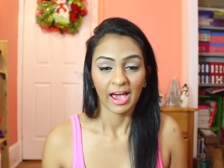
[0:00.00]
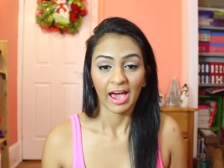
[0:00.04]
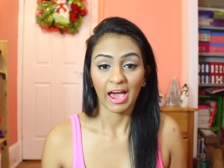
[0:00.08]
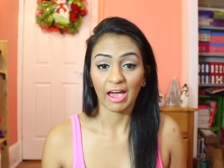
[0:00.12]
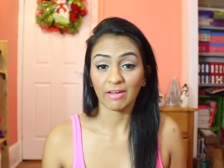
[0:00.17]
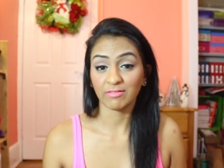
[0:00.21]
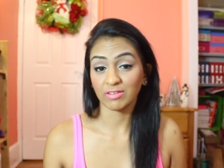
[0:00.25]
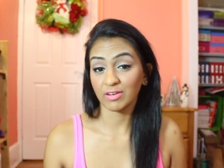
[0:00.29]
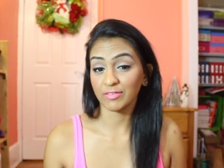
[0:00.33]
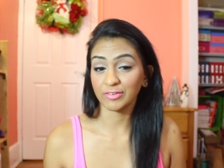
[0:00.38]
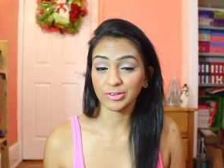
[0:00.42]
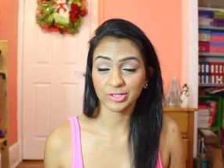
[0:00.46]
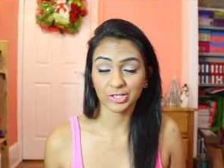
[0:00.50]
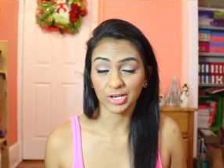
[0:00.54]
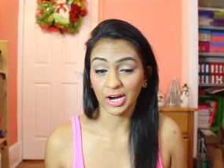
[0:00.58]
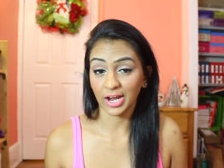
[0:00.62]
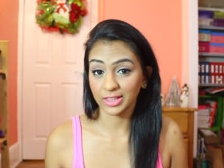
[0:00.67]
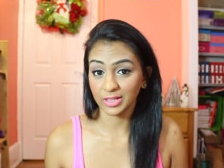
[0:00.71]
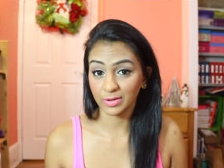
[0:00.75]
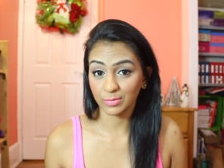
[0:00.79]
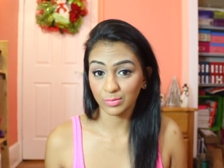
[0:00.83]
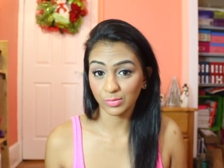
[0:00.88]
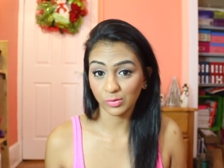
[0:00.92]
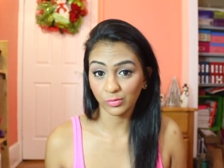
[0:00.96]
I've never
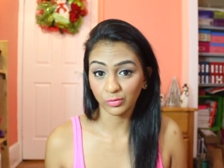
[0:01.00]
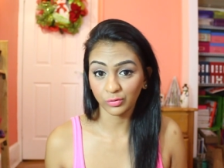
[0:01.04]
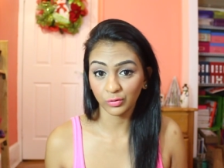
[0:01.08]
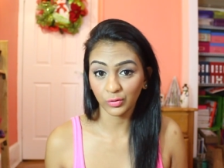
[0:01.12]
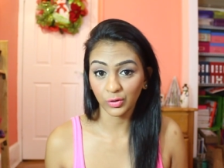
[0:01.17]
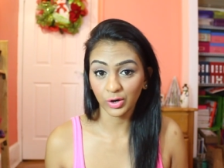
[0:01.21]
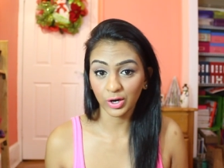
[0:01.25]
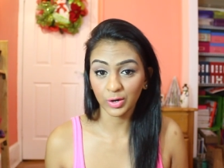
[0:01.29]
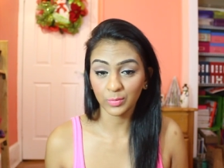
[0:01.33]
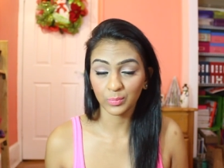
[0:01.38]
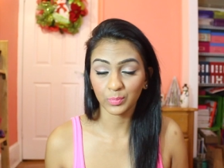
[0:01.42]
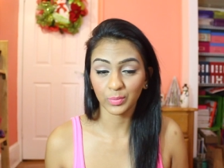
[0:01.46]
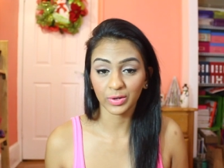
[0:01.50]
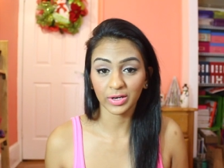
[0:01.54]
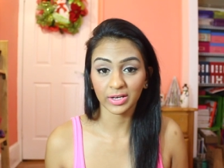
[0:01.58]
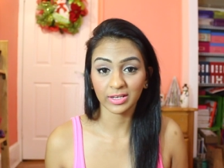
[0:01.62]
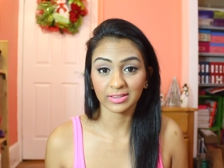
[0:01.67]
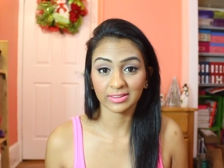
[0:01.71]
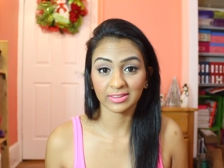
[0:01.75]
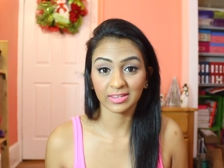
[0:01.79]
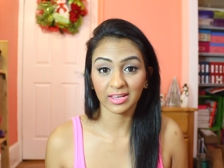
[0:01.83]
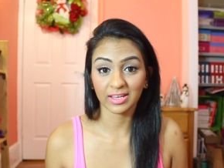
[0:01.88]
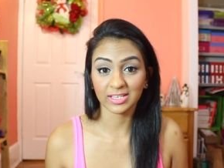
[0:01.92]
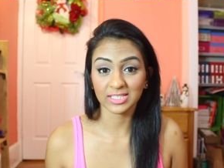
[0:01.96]
tried them before,
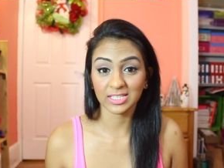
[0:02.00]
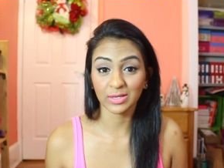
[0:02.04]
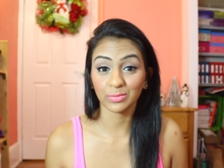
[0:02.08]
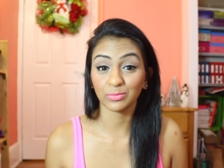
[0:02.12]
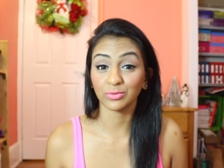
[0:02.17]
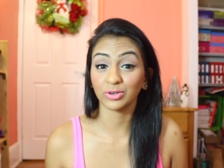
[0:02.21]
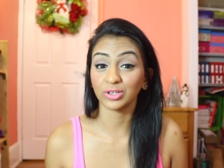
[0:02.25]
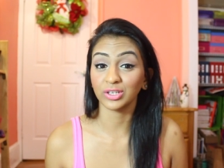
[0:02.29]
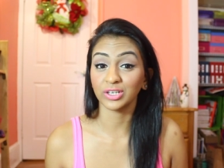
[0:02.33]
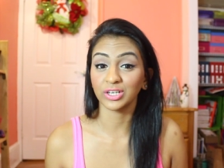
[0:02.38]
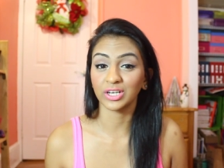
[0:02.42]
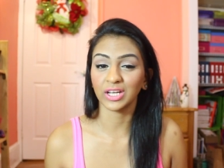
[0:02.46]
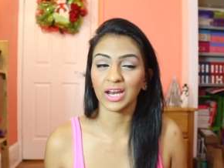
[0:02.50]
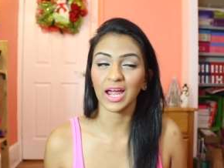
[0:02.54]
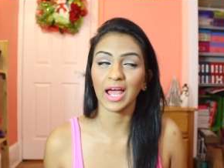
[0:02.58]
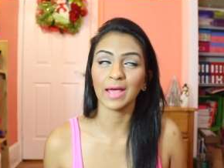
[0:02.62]
but they seem really good.